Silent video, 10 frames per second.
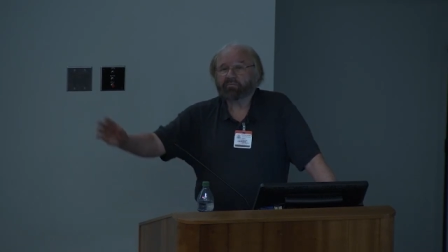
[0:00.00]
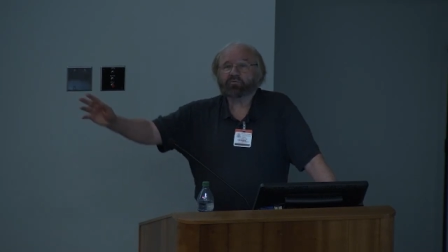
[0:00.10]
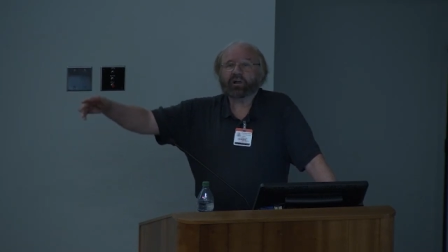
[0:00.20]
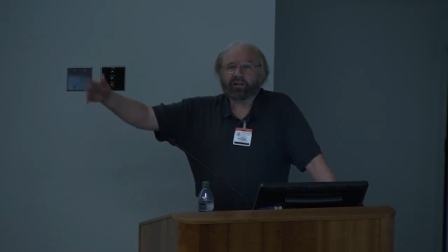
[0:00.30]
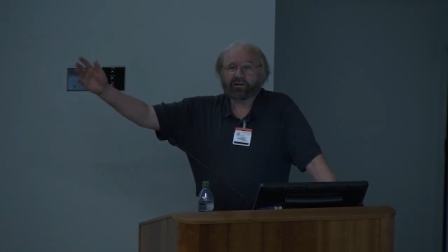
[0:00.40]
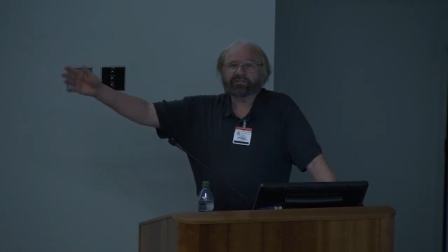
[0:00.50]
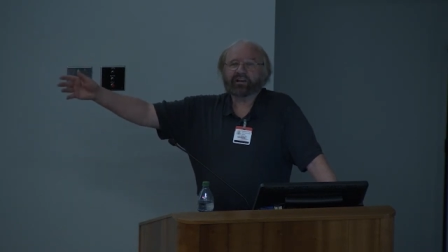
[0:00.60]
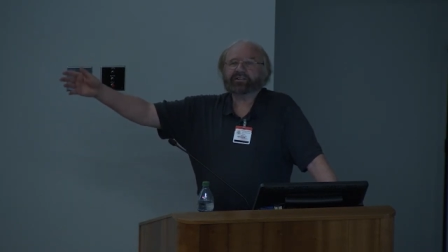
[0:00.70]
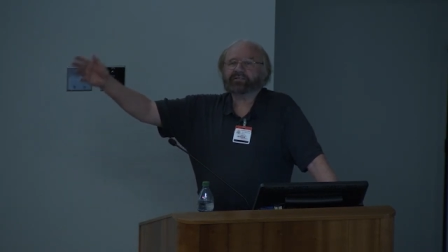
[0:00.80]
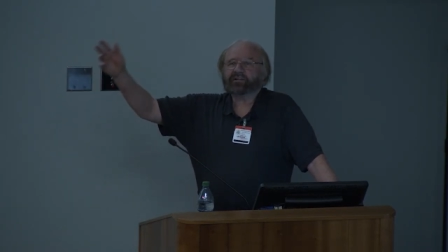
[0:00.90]
regular
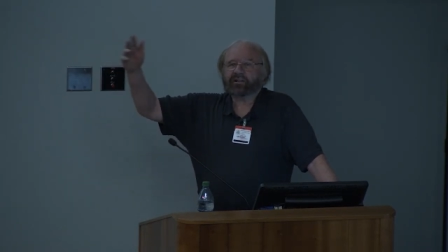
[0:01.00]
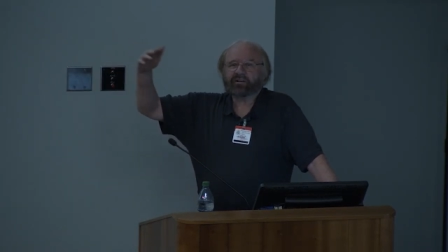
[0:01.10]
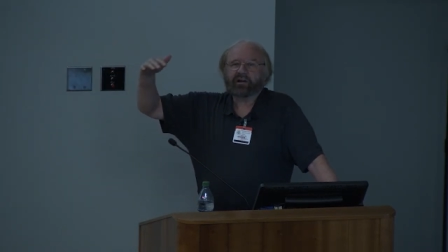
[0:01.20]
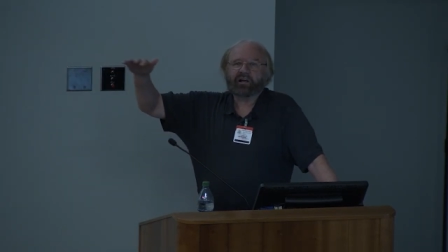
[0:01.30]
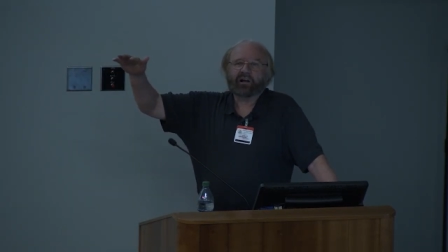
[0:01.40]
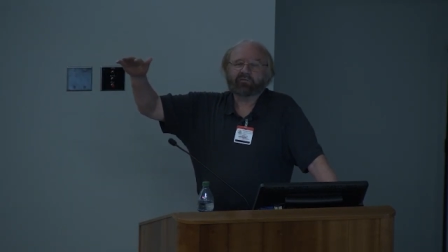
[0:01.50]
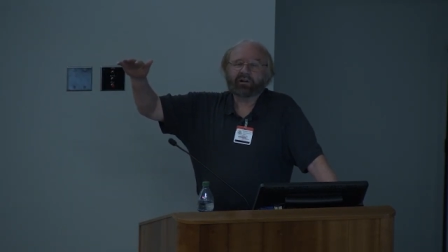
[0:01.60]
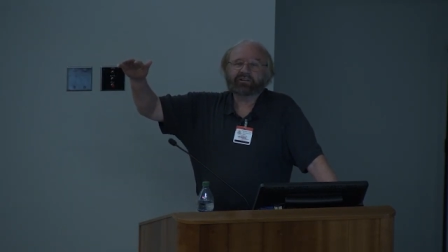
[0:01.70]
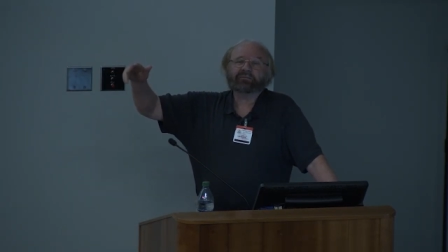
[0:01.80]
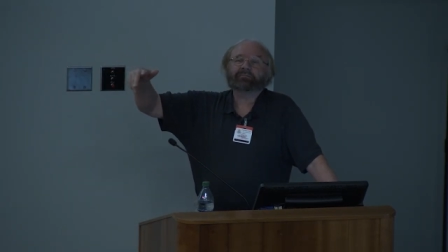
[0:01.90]
test and get an ILR
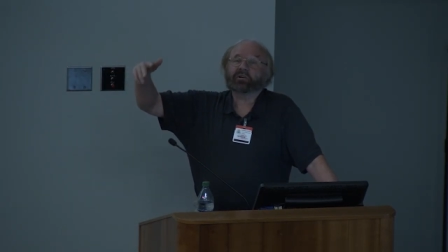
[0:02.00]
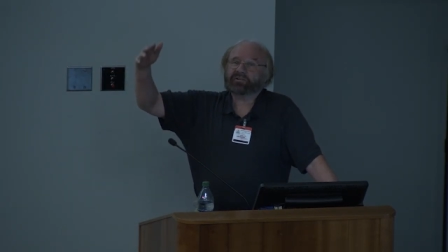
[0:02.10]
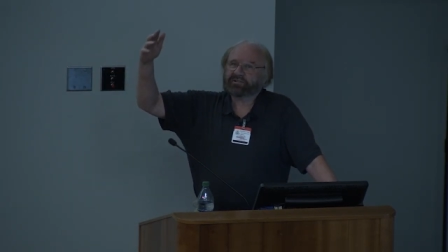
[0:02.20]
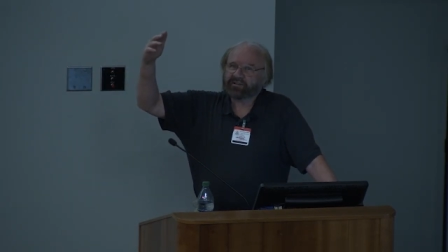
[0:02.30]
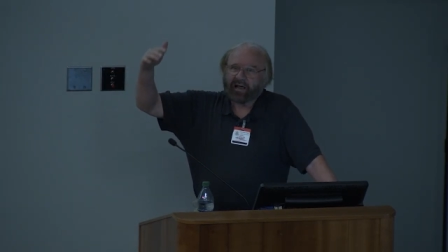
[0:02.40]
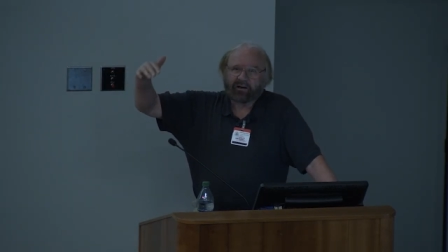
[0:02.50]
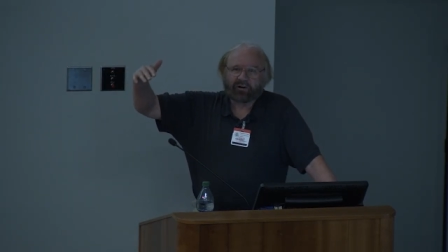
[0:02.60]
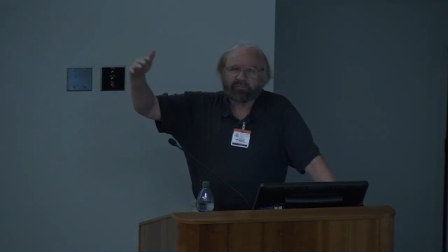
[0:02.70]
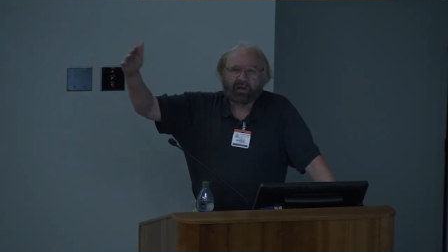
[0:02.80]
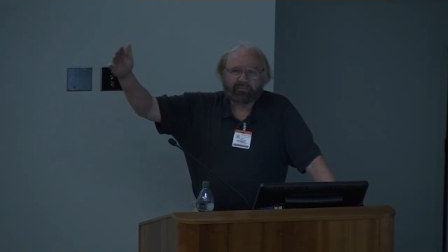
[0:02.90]
rating because
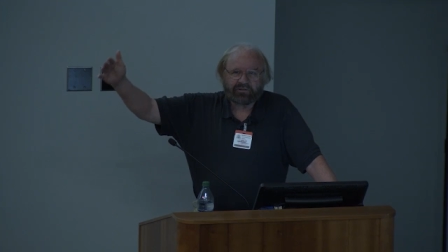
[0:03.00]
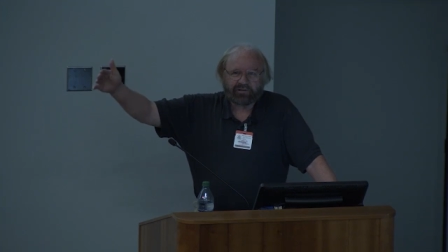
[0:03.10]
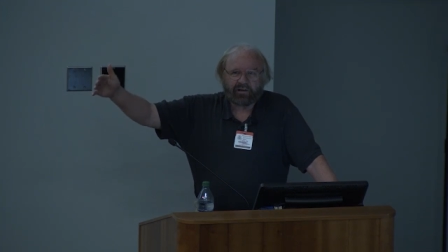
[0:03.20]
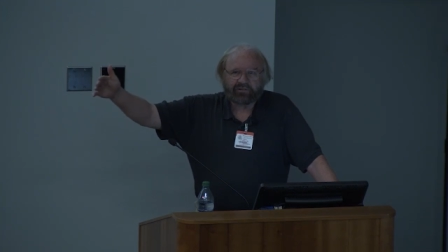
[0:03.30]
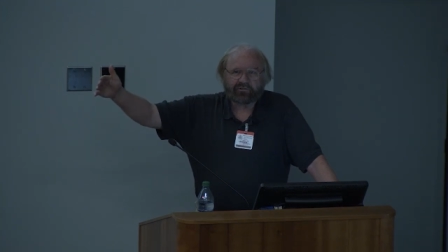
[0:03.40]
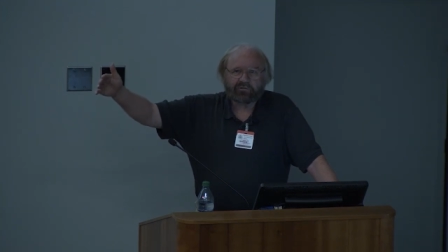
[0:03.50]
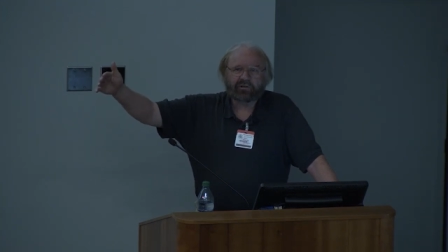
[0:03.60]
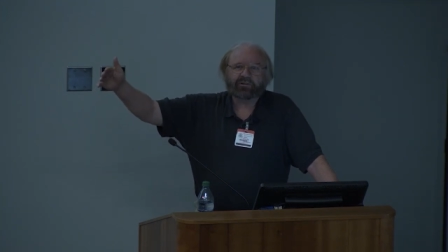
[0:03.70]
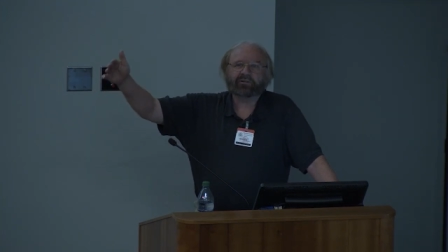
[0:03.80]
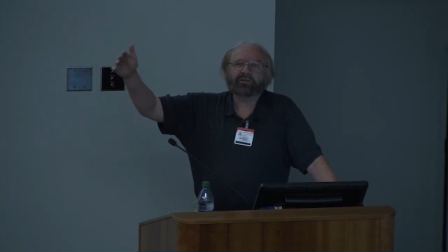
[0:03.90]
salary may be tied to
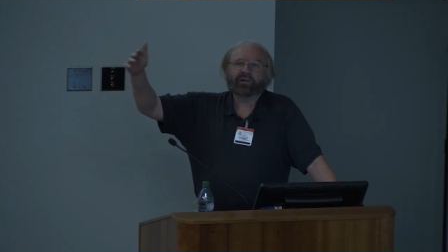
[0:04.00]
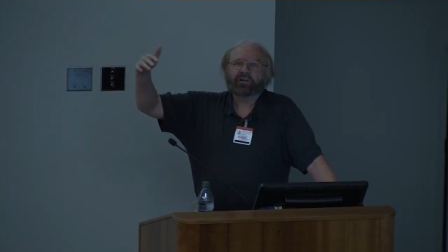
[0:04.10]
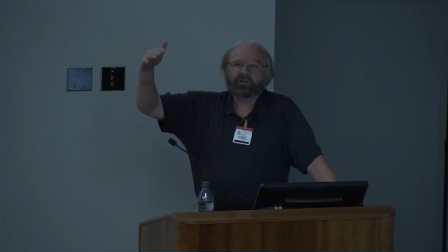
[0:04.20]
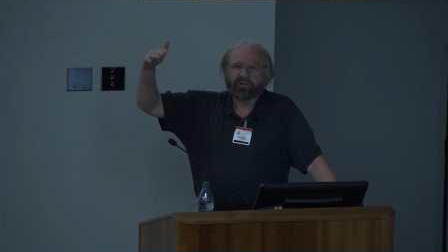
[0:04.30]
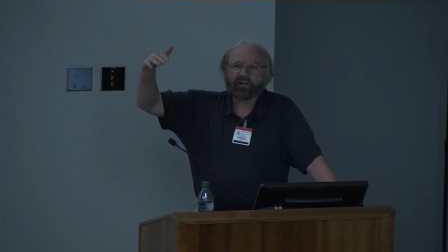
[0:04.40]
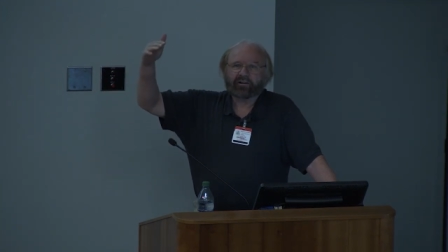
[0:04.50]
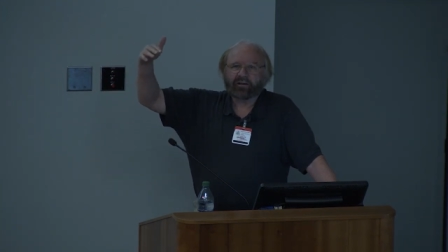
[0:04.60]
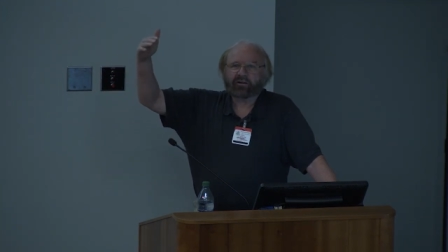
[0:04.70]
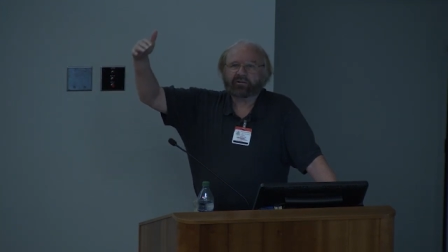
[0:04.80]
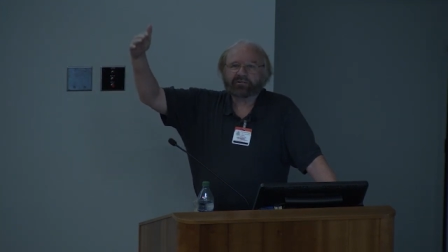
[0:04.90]
it and you know they get an
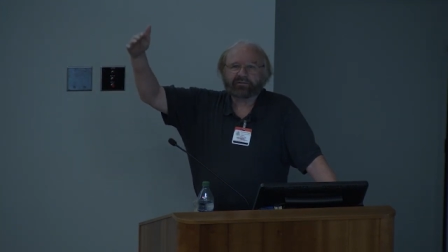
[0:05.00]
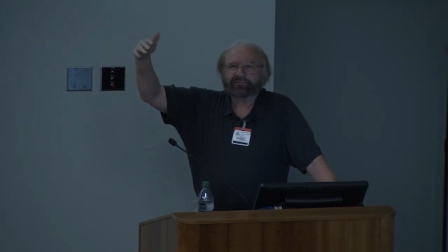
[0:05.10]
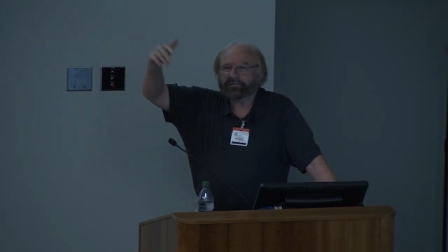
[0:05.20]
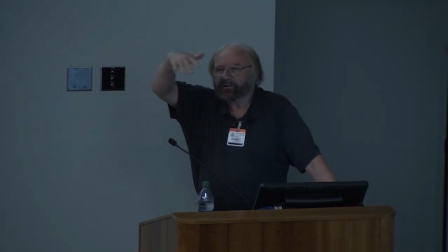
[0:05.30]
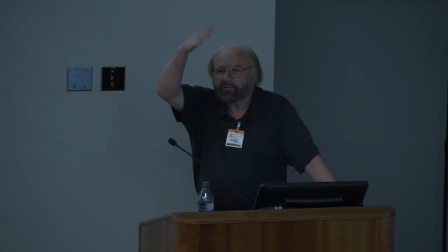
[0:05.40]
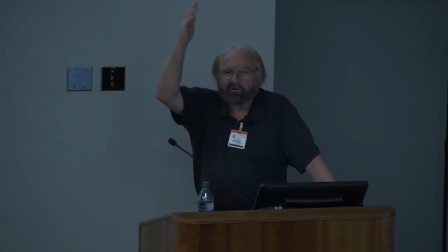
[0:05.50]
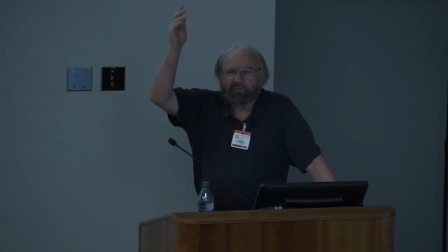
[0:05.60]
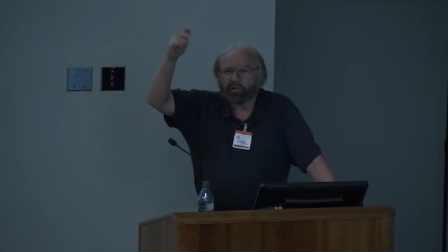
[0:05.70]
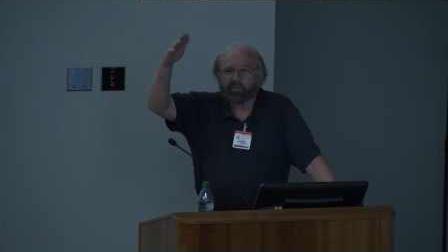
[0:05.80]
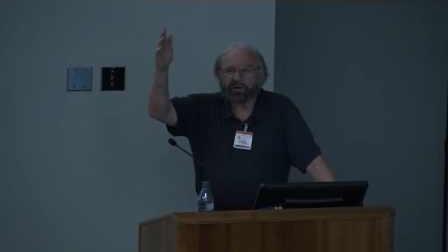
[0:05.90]
increase of 600 a
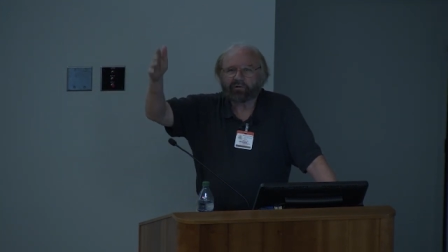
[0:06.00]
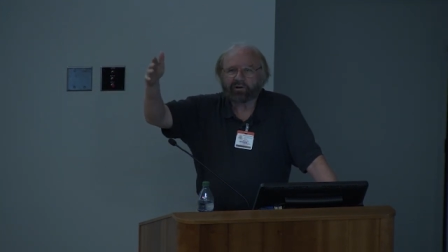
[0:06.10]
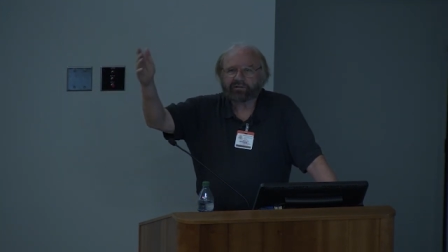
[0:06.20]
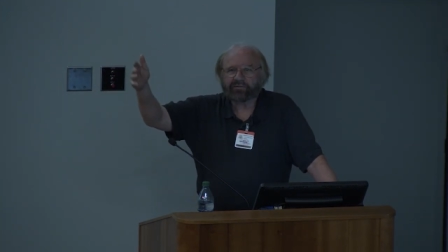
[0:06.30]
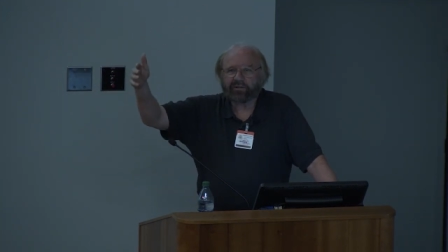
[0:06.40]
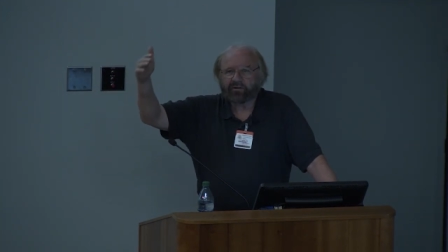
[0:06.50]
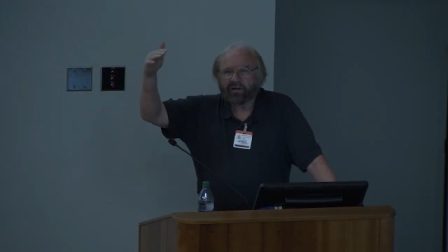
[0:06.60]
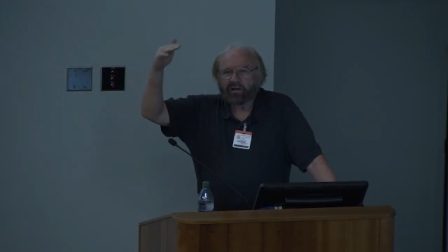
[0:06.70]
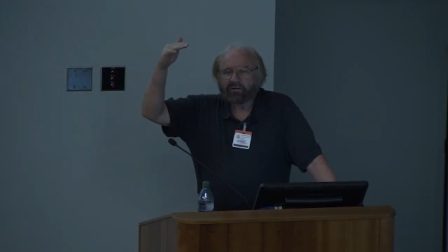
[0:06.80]
month whatever it is if they